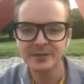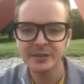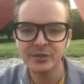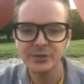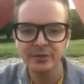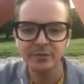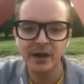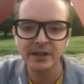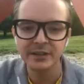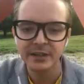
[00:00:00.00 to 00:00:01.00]
You can
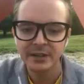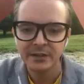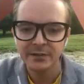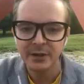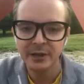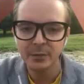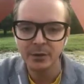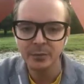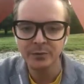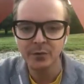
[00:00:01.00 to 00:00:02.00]
find
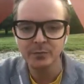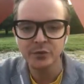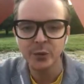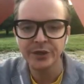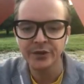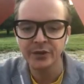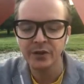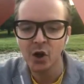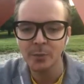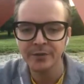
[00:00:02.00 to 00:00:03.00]
me from Twitter,
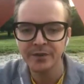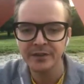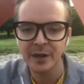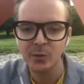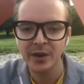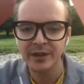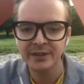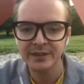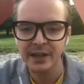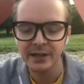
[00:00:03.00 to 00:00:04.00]
Omnifin, double N at
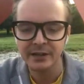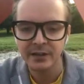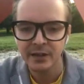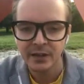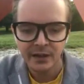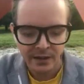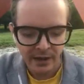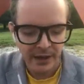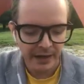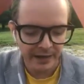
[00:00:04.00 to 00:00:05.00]
the end.
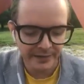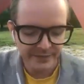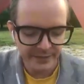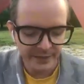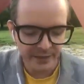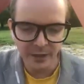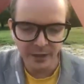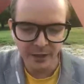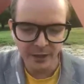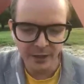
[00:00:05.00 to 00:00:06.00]
And
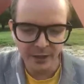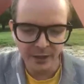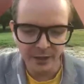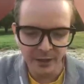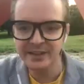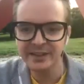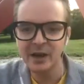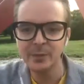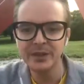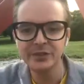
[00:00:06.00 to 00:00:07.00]
lately,
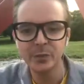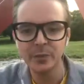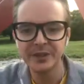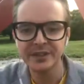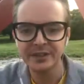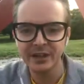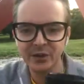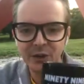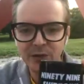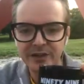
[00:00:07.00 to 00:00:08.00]
I've been super busy, not
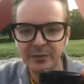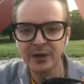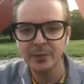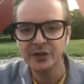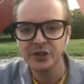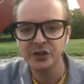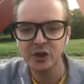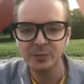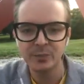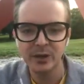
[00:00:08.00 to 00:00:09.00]
only with the Money Badger
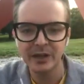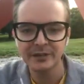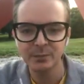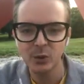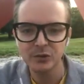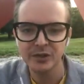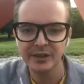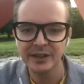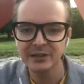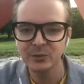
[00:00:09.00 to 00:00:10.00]
shop, but
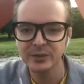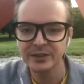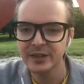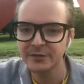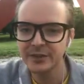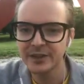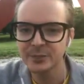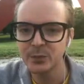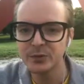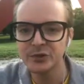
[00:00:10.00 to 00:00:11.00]
mostly with the Cypherdians
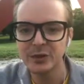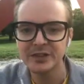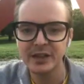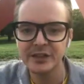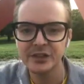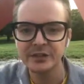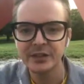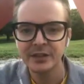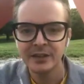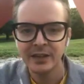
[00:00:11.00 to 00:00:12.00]
books translation.
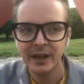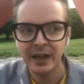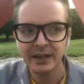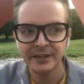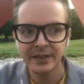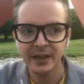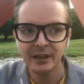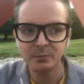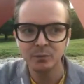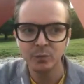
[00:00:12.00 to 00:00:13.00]
And
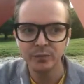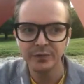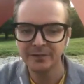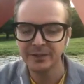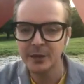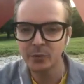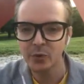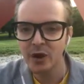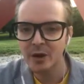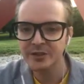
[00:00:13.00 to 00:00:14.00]
the affiliate
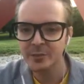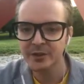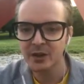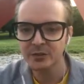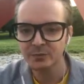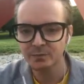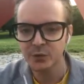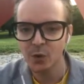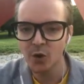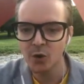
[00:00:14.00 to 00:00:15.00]
program is coming out
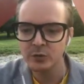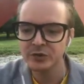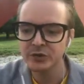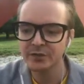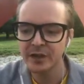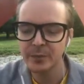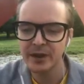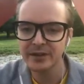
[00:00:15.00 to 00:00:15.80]
tomorrow. So if anybody